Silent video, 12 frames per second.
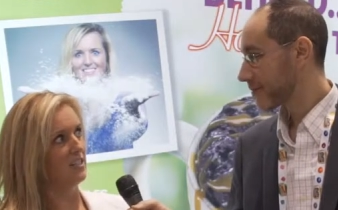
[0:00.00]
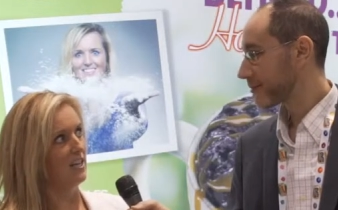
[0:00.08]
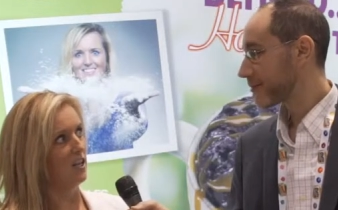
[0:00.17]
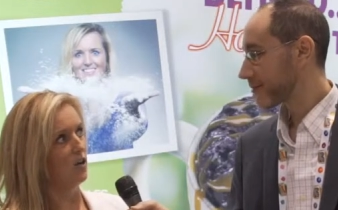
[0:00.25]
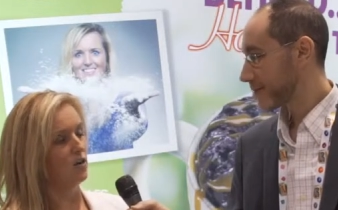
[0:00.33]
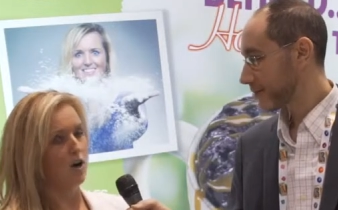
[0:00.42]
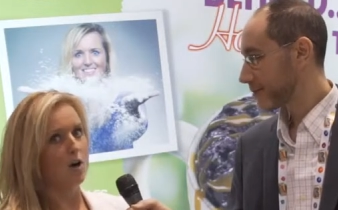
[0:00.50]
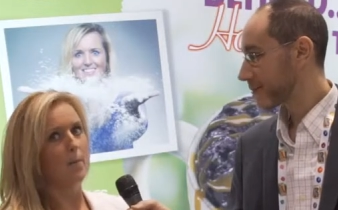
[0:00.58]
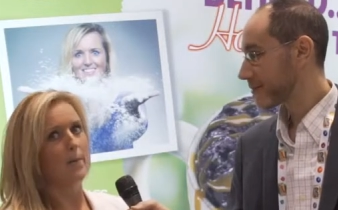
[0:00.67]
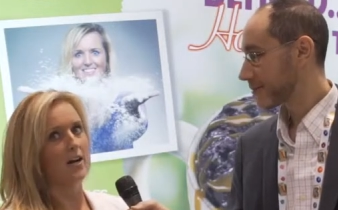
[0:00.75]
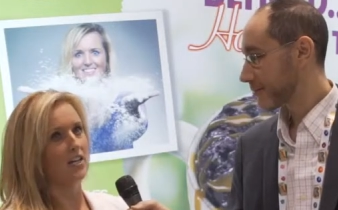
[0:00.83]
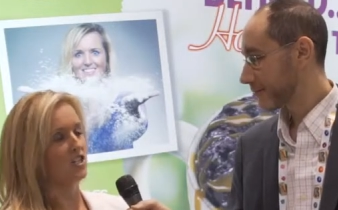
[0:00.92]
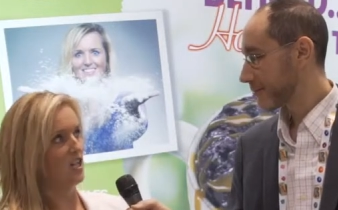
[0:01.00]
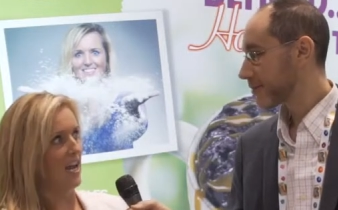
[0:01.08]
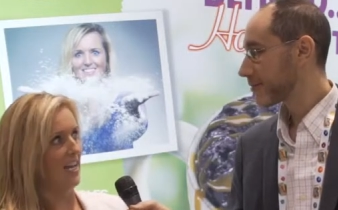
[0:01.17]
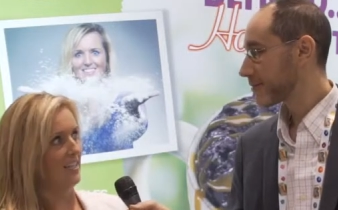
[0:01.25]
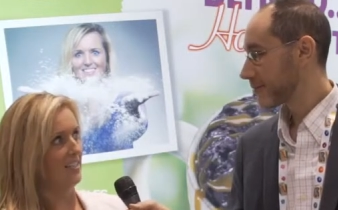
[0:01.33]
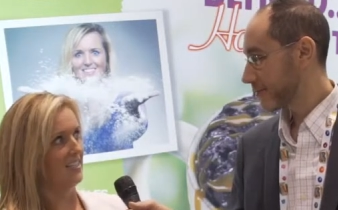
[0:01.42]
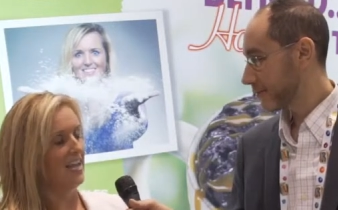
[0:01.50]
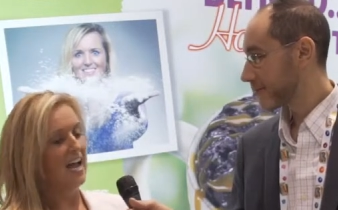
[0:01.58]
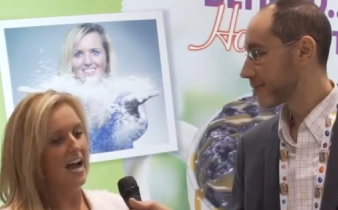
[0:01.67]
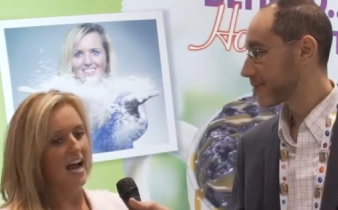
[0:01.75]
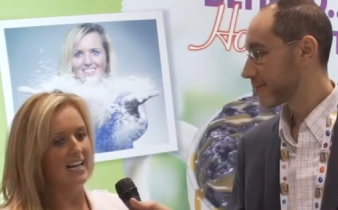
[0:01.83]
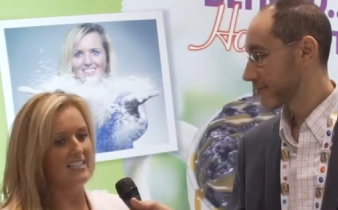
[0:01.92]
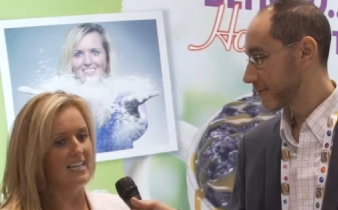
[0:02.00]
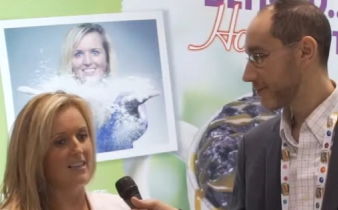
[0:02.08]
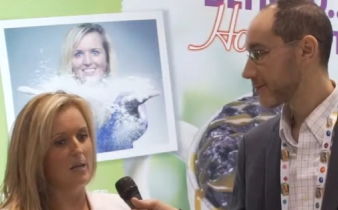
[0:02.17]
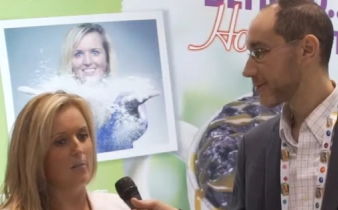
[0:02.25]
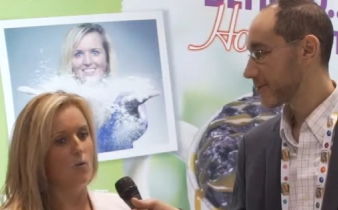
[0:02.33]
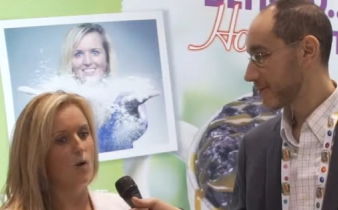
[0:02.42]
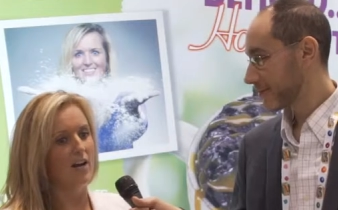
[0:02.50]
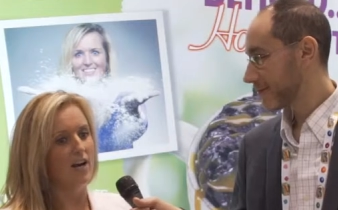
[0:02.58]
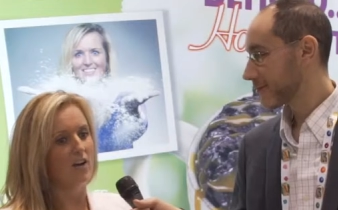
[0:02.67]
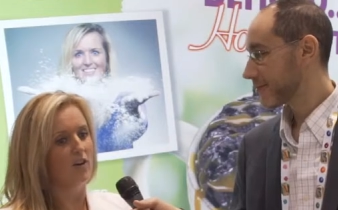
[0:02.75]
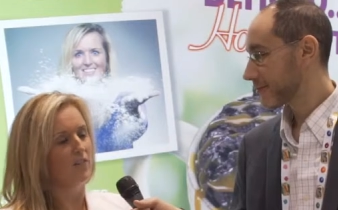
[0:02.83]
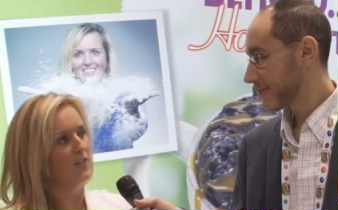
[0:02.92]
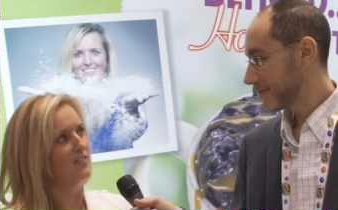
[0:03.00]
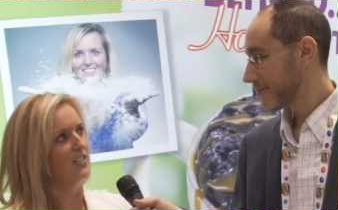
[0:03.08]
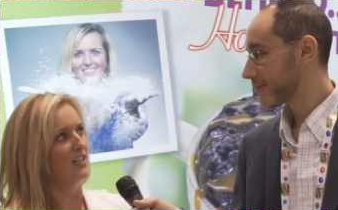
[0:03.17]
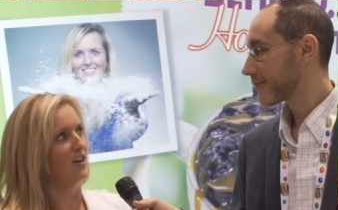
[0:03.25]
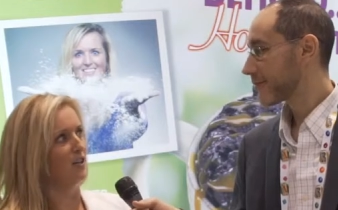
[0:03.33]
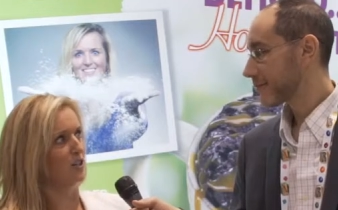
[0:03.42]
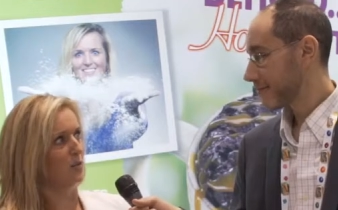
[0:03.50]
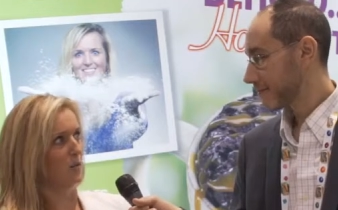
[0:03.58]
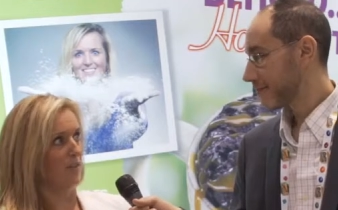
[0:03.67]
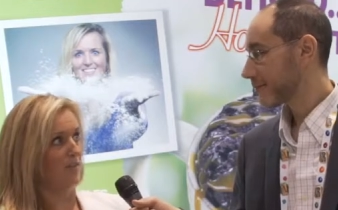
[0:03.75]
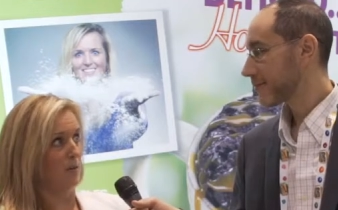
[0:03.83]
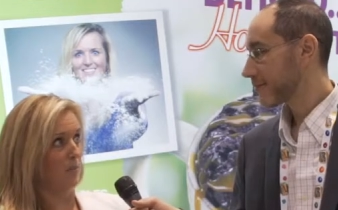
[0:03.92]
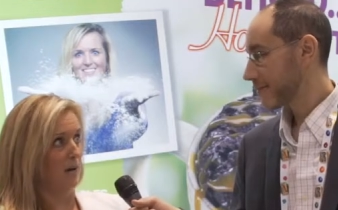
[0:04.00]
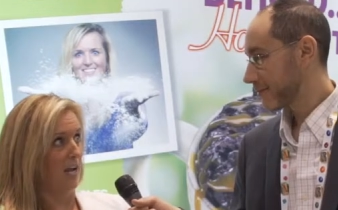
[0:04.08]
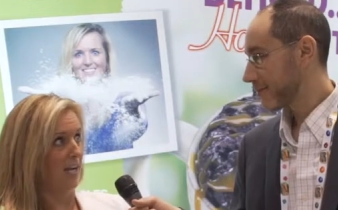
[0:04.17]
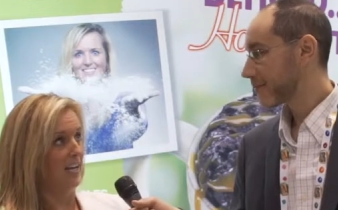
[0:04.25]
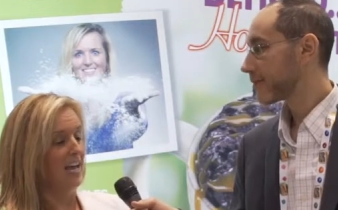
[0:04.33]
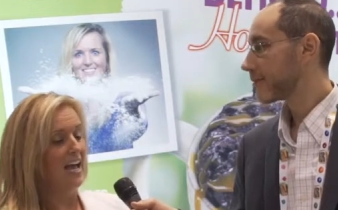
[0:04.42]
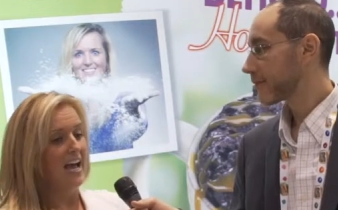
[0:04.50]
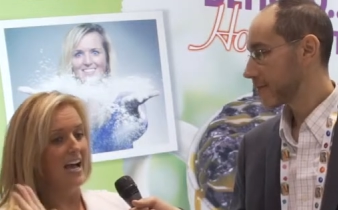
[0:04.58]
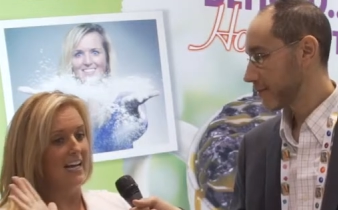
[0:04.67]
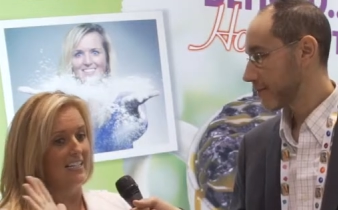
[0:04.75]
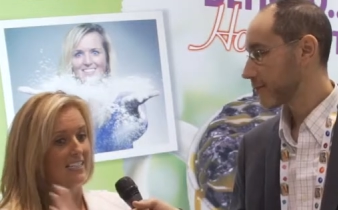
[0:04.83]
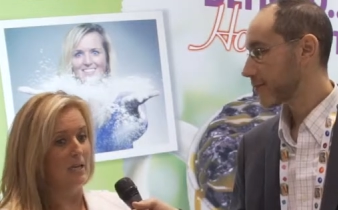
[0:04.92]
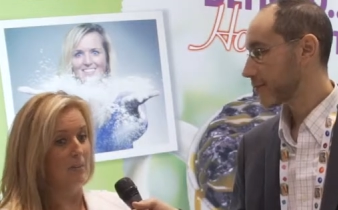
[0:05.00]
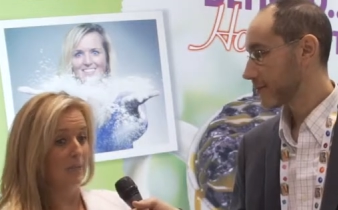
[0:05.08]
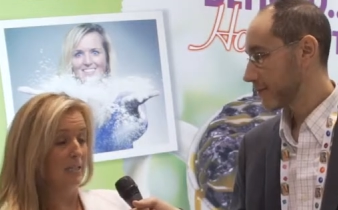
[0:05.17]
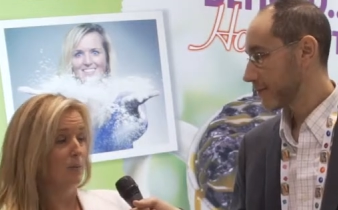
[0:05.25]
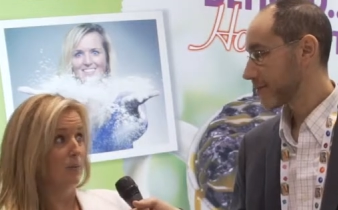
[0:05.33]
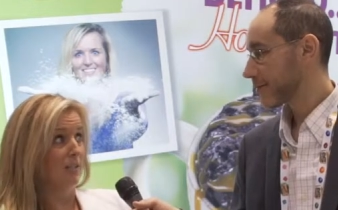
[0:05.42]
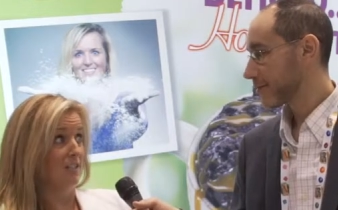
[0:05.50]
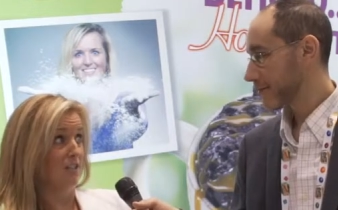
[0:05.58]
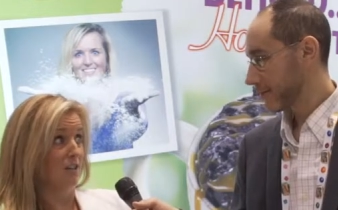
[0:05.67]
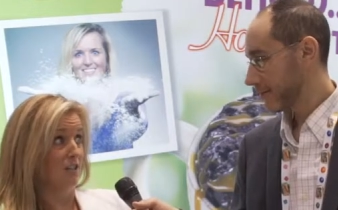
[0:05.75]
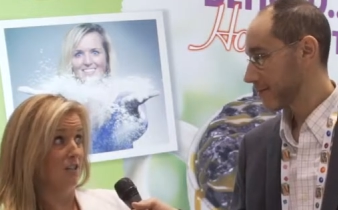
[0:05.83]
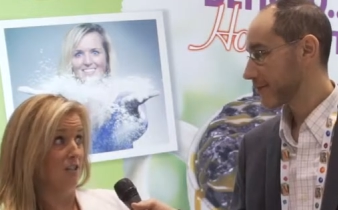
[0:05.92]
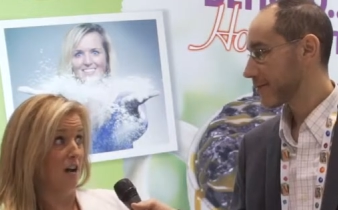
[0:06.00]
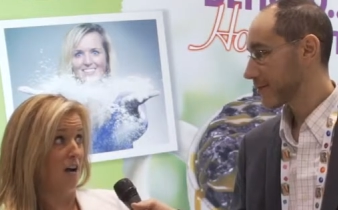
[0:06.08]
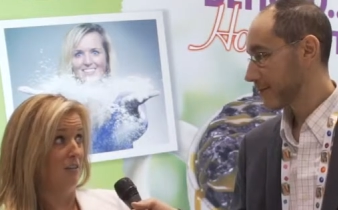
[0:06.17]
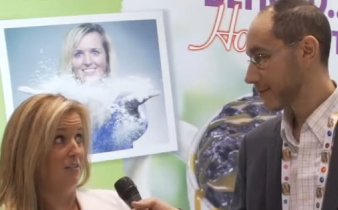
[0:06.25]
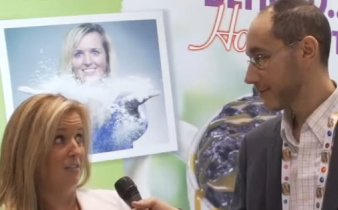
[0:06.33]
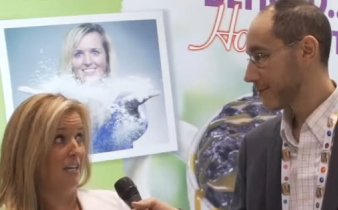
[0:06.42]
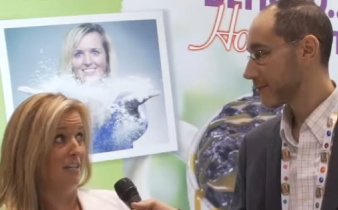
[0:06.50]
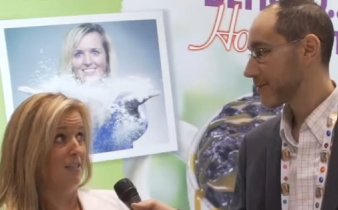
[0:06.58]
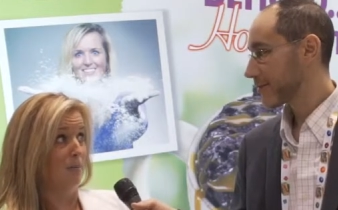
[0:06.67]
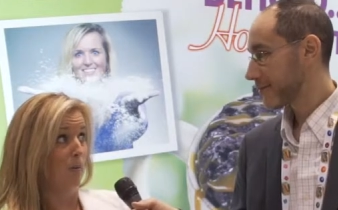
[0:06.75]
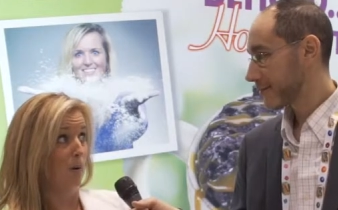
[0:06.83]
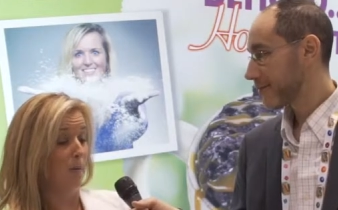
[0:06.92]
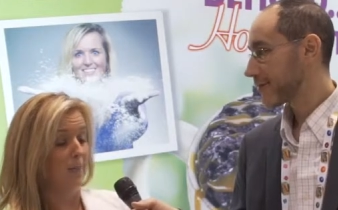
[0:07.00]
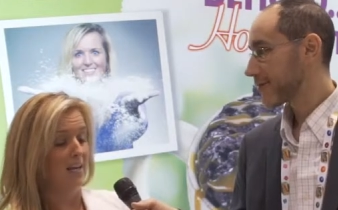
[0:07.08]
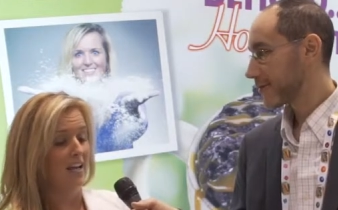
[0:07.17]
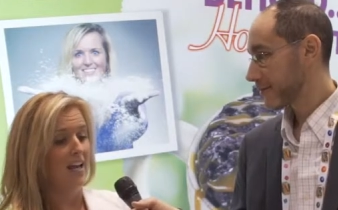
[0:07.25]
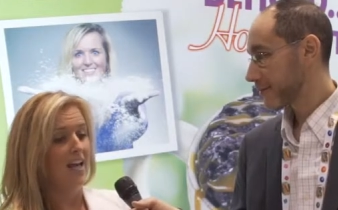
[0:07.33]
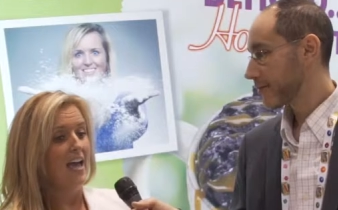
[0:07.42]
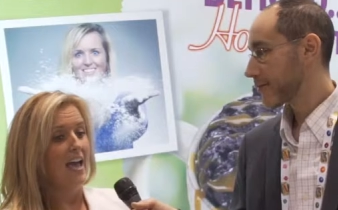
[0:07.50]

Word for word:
Speaker 1: that owned Hallmark chains. I sent them $150 worth of the bread and said, please put this on your shelves and support me.